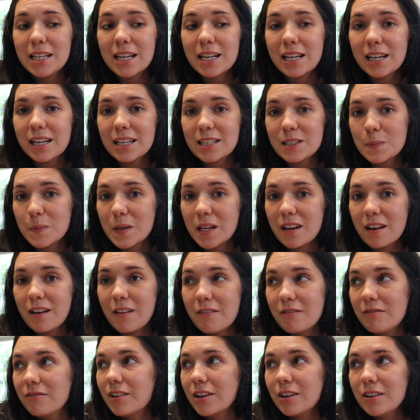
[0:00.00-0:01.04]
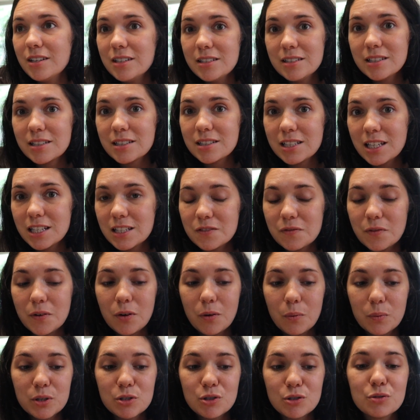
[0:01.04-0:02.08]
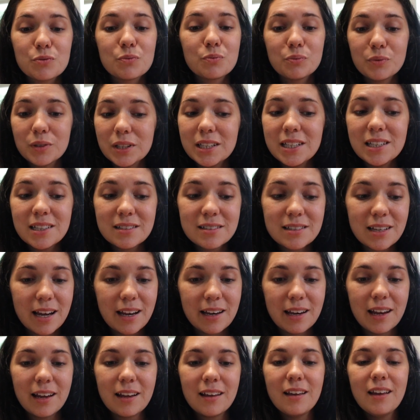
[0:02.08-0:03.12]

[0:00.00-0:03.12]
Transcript: and it has been very successful, which is really exciting.